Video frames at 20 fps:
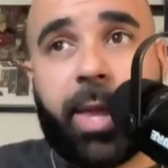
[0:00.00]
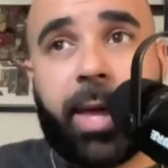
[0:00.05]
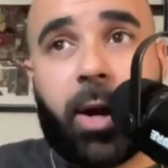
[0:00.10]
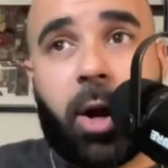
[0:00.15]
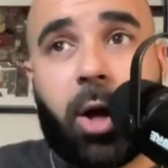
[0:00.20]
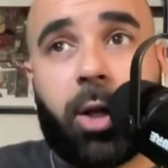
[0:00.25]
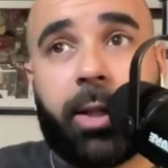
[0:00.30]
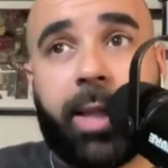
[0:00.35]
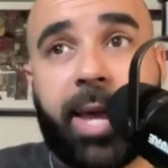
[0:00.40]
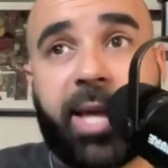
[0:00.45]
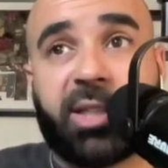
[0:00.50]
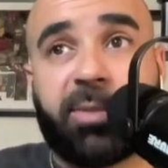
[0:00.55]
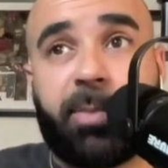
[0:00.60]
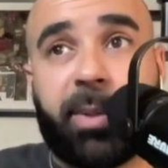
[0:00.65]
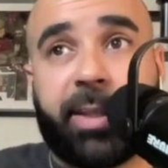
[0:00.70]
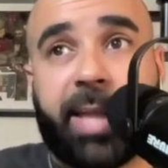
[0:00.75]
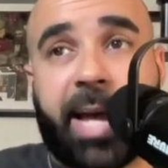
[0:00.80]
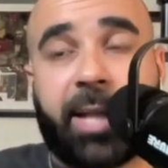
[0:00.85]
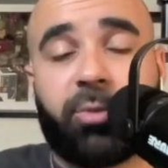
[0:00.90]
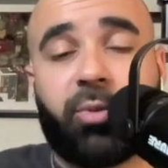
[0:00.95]
all lands,
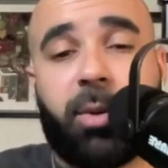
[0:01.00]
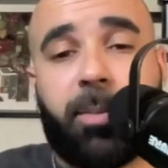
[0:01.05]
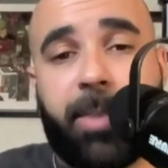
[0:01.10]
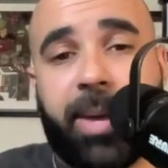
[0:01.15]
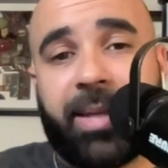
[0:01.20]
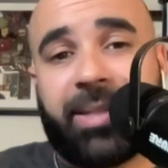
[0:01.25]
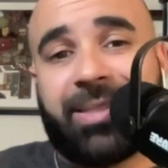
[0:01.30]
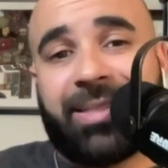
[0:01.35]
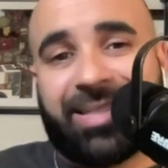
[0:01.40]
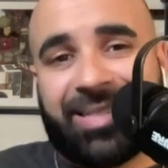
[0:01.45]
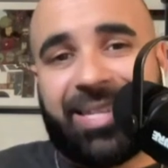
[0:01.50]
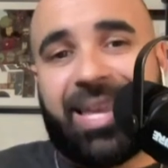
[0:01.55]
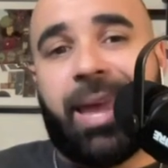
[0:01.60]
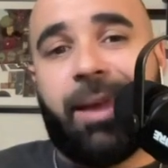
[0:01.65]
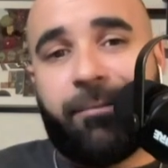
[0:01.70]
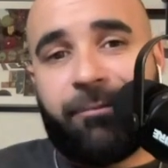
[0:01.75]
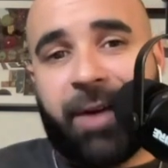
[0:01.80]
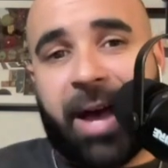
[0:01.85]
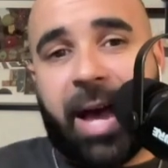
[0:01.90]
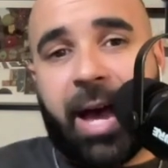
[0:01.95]
but that's what makes this
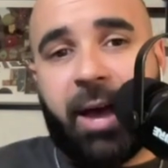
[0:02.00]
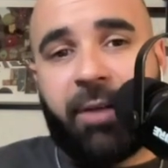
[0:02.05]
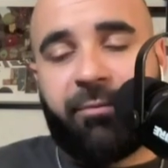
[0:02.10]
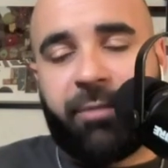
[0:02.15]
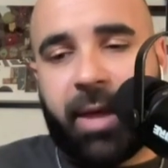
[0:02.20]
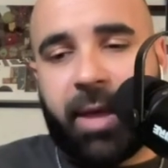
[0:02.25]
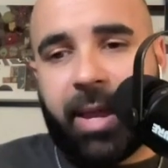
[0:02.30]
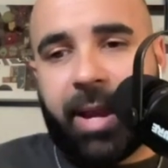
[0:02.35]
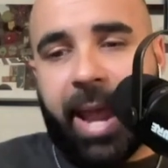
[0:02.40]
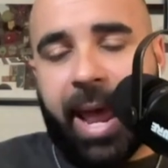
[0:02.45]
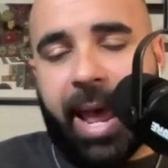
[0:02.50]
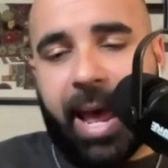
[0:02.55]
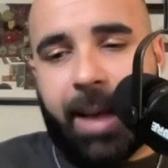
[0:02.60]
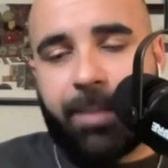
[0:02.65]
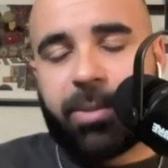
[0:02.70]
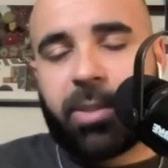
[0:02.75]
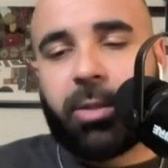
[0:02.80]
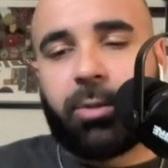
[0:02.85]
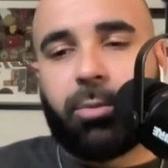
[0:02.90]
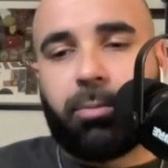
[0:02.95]
Game 5 an
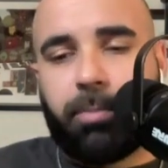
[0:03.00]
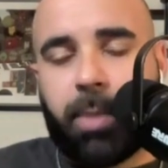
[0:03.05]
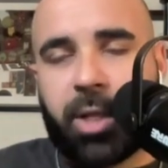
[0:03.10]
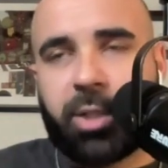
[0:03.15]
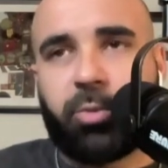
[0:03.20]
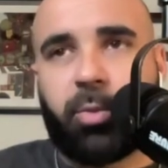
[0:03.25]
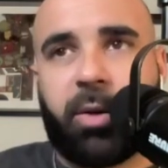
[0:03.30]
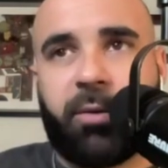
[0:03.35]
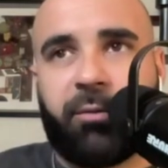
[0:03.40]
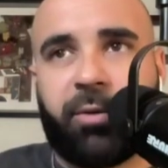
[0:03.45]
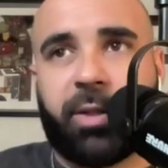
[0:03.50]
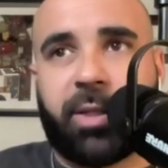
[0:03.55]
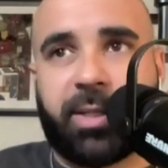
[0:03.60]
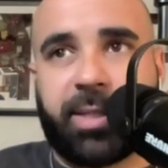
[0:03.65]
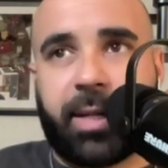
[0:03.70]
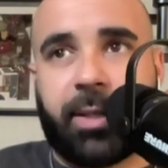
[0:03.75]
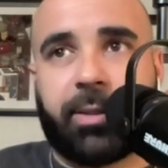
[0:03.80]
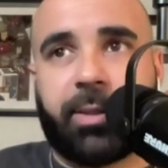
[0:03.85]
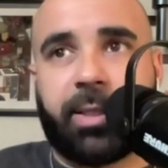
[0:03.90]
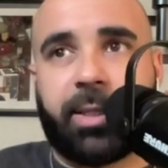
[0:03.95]
absolute must win for the
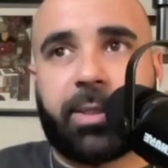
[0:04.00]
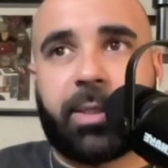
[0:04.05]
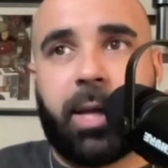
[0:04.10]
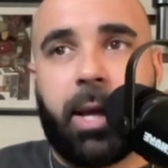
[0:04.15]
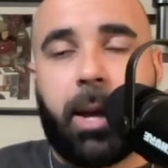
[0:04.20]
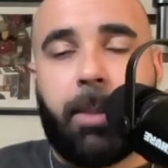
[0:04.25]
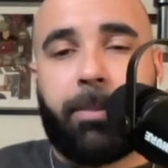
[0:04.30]
Celtics.